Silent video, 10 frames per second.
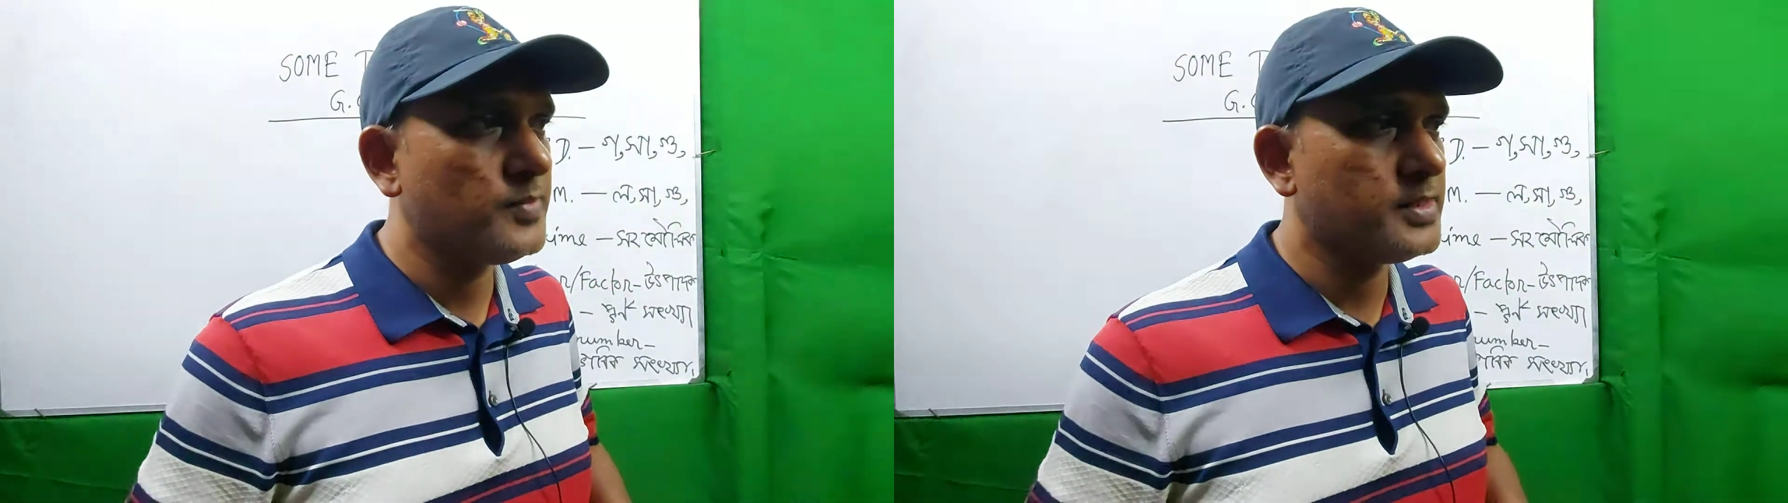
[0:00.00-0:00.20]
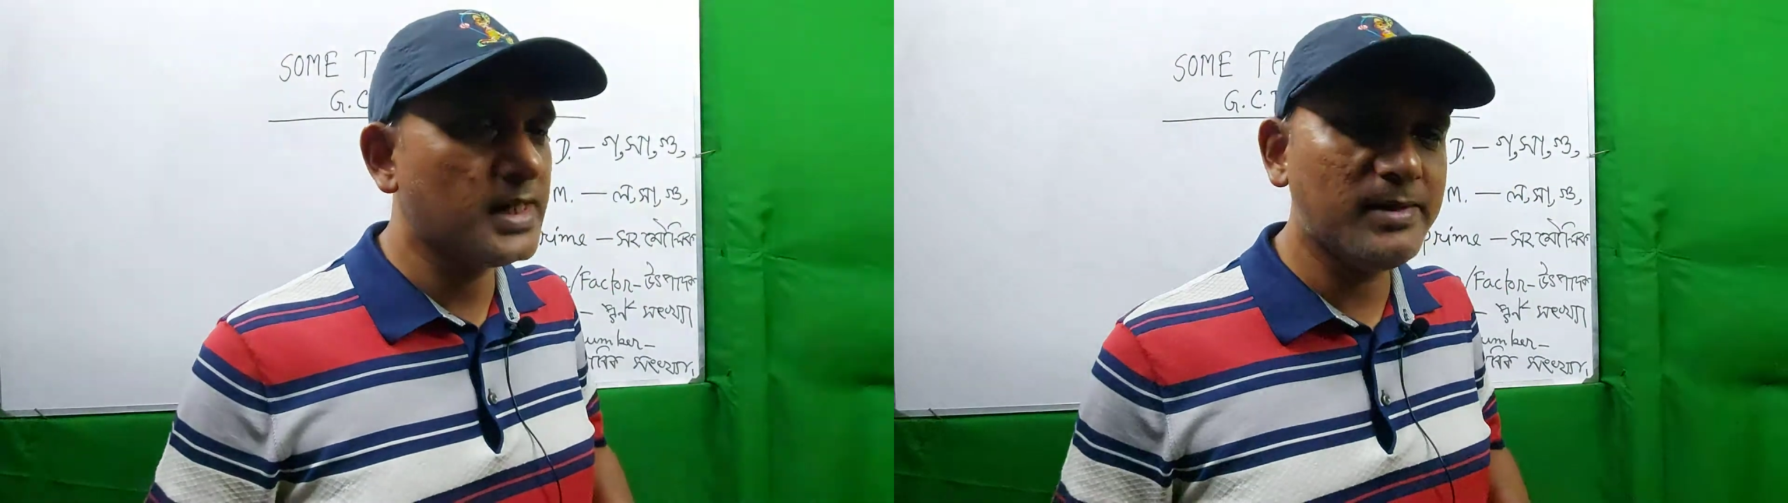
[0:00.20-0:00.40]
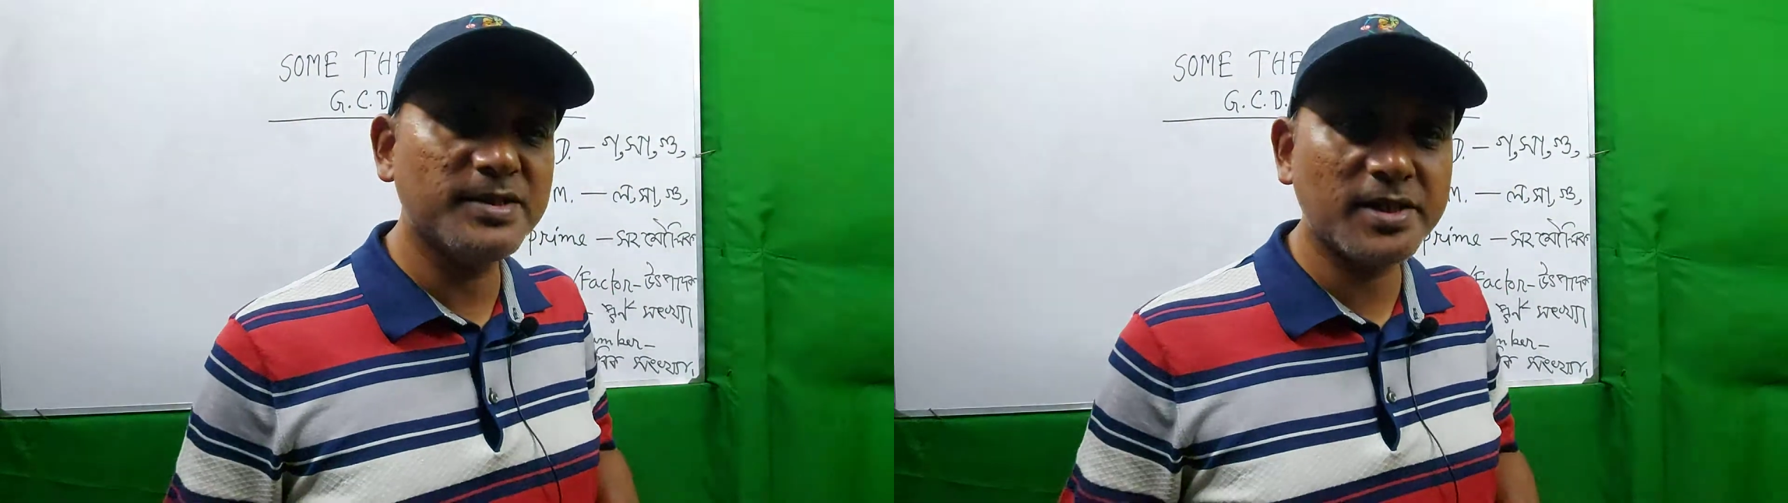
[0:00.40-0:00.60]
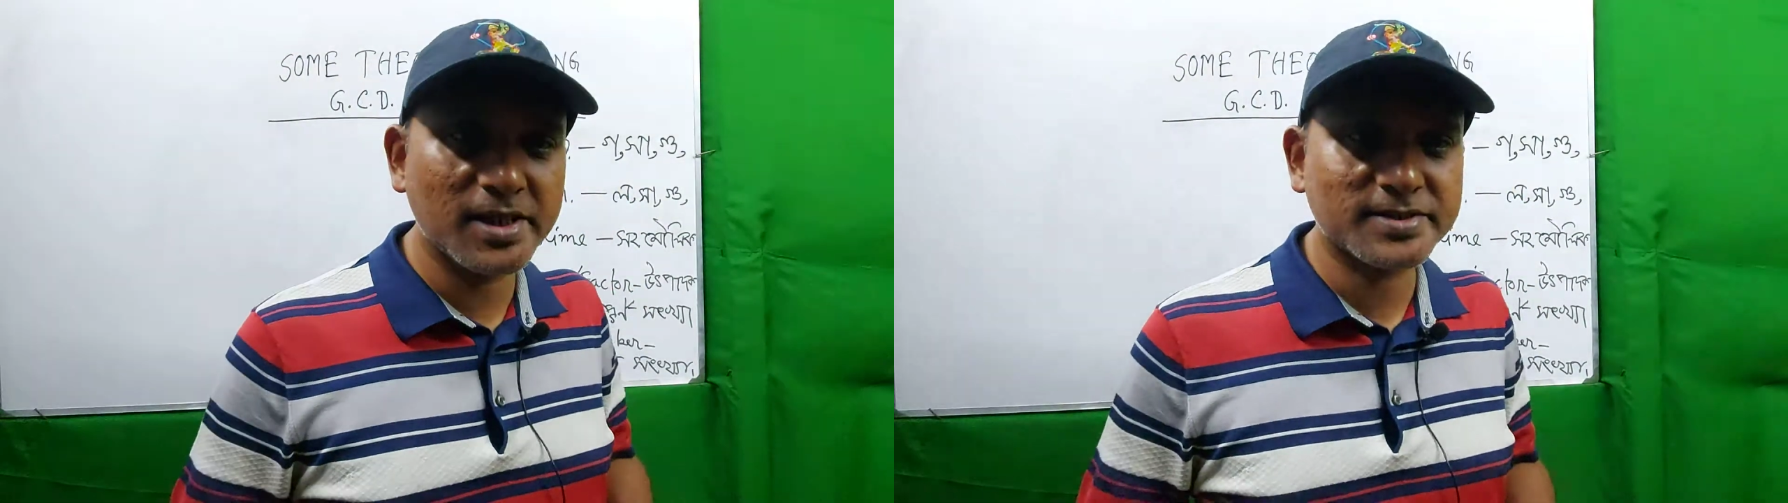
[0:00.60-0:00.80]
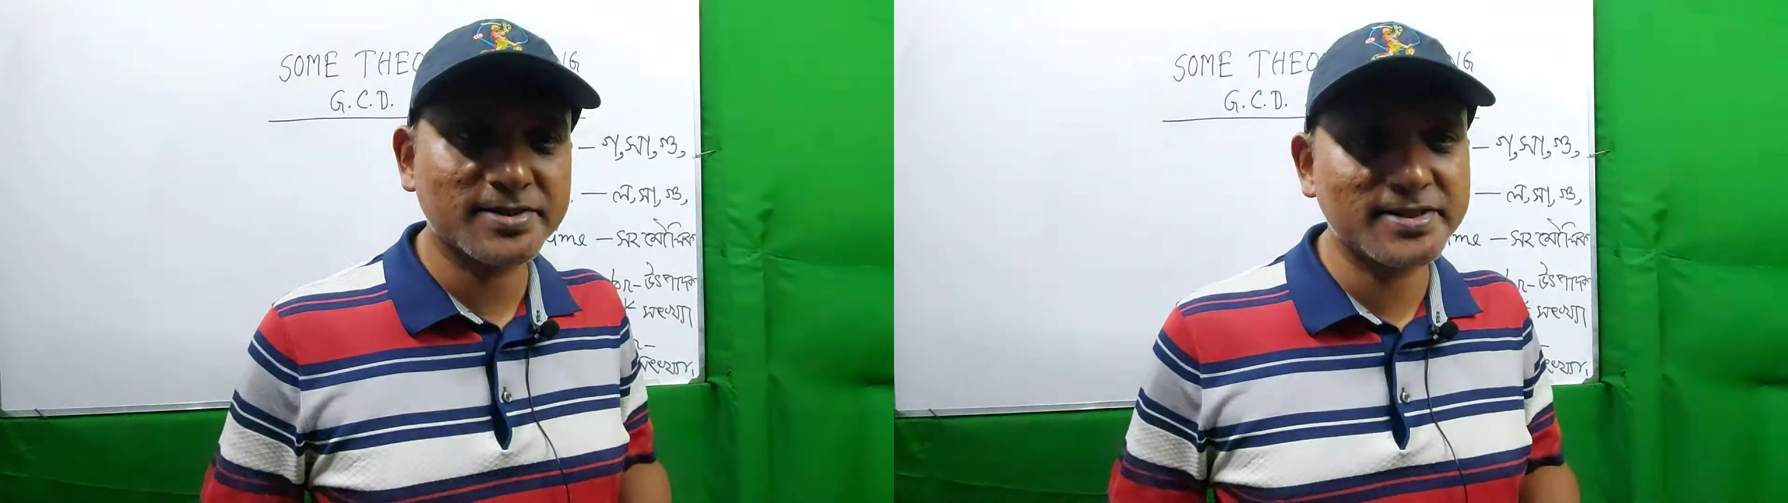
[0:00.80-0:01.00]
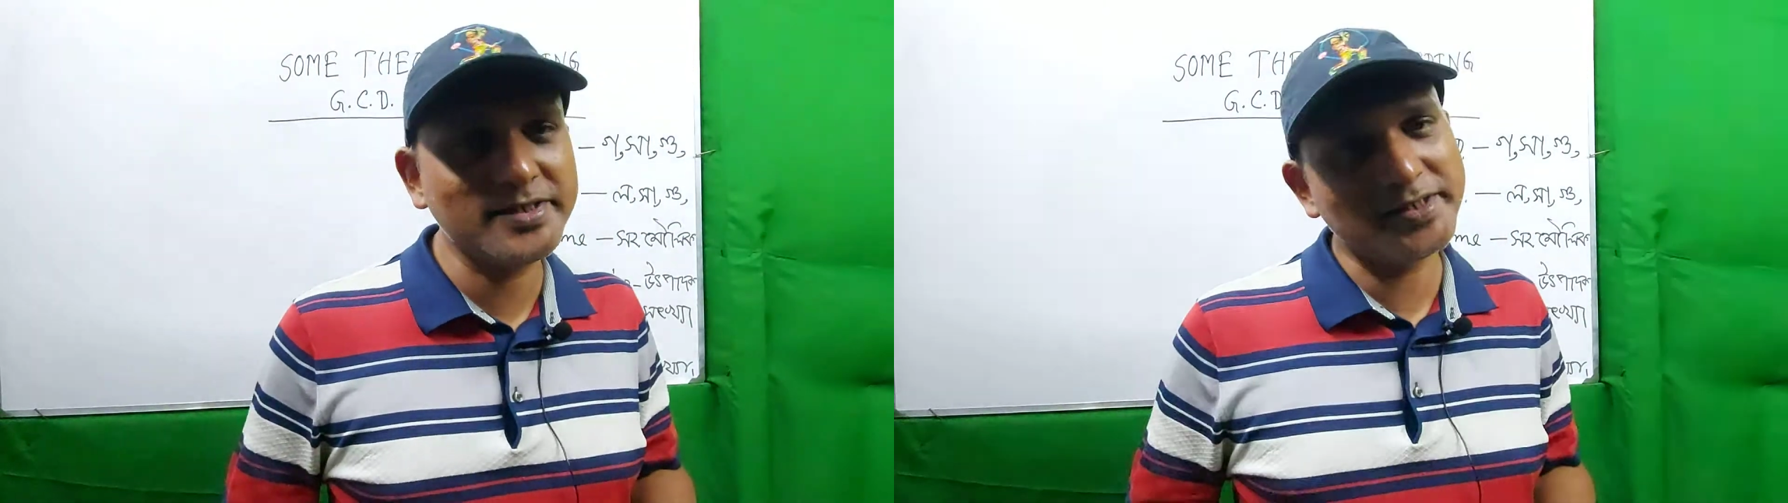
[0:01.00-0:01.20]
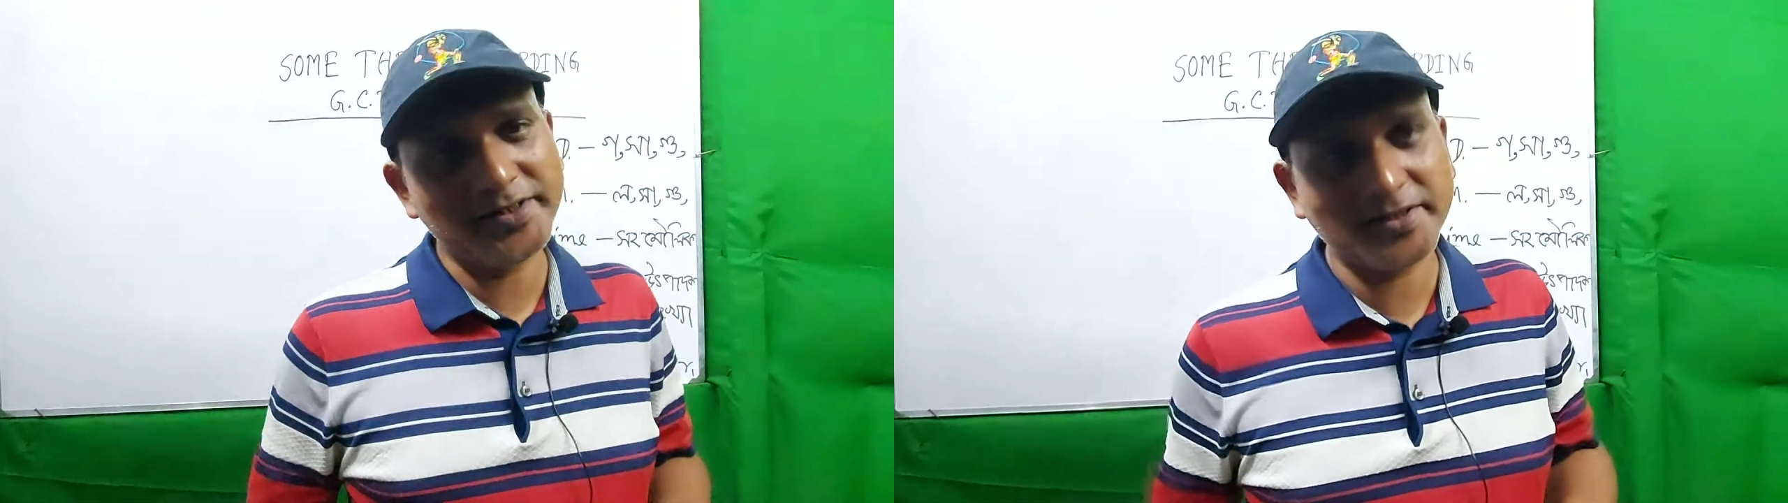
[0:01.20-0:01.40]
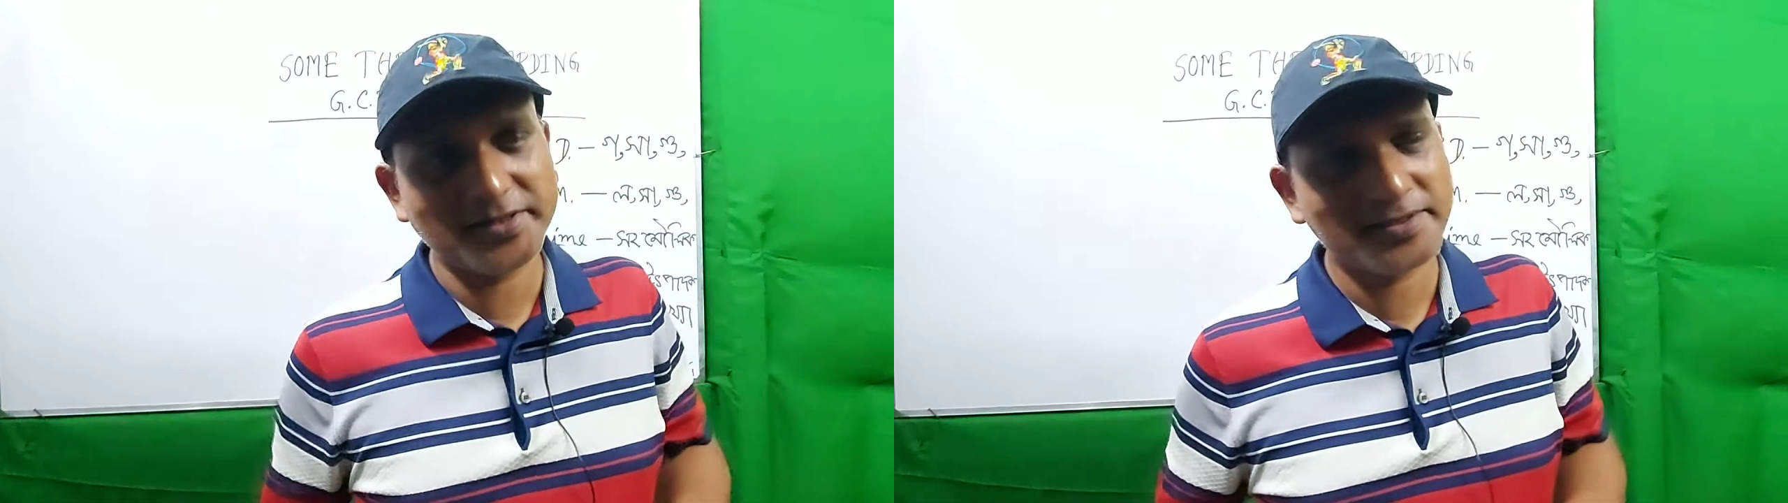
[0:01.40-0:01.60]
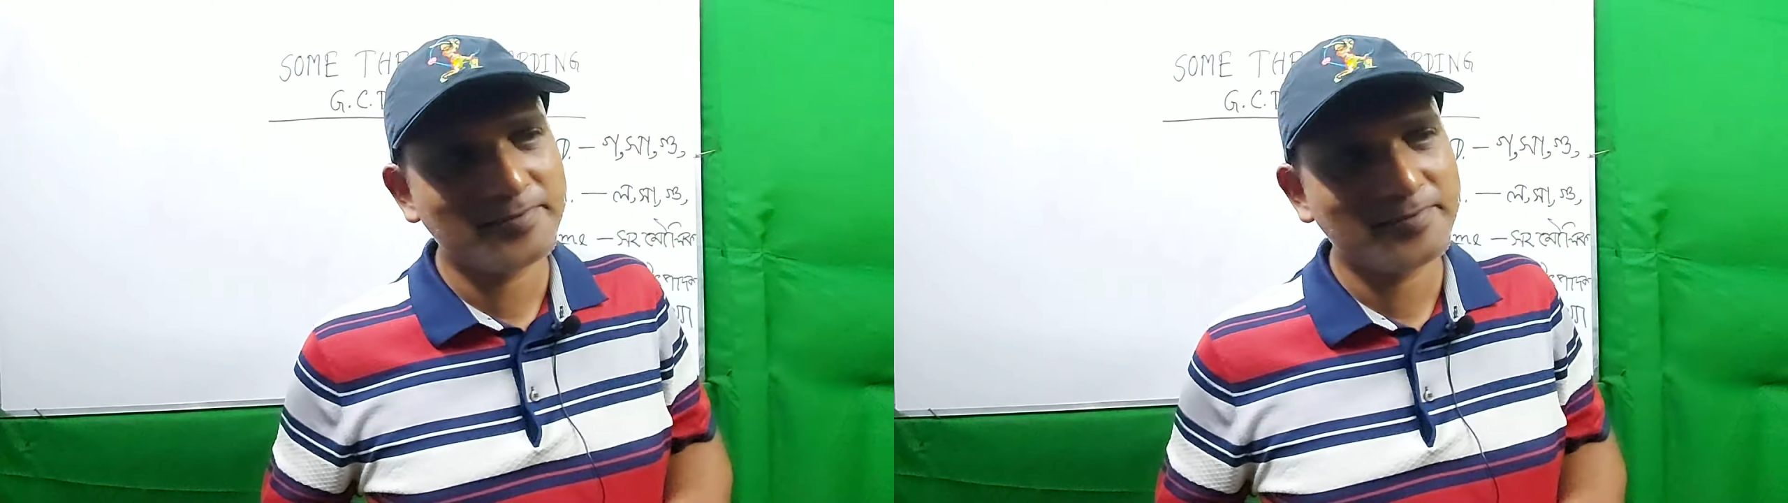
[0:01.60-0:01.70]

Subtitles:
deliver the lectures in English